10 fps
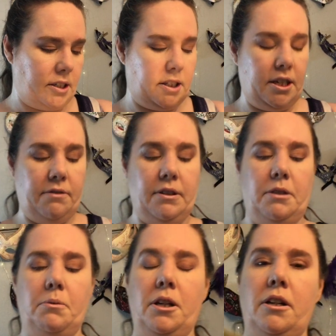This Thing
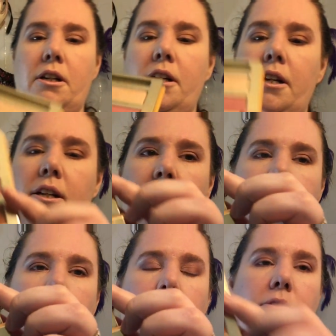Really Work in
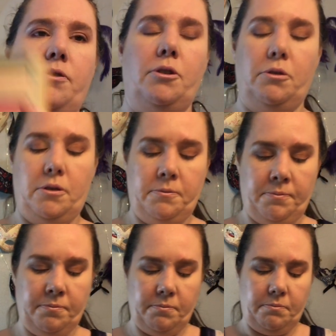this beautiful
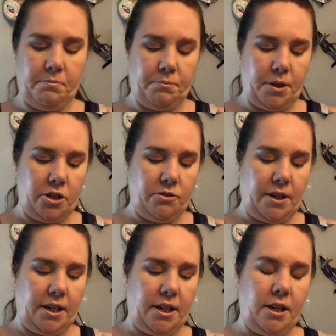blush
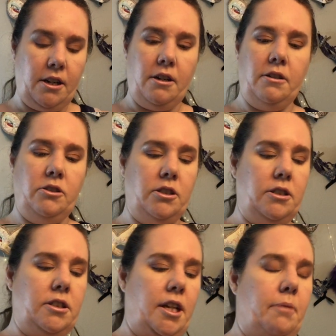right here.
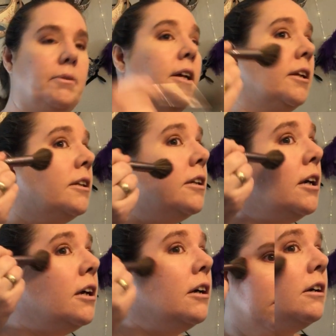Just tap that
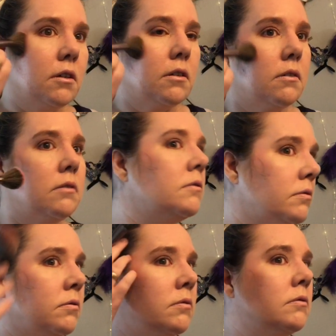in
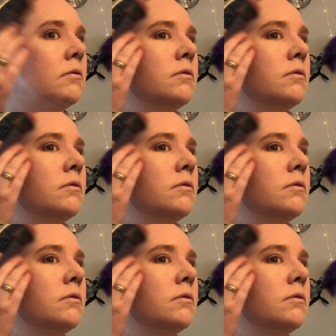there.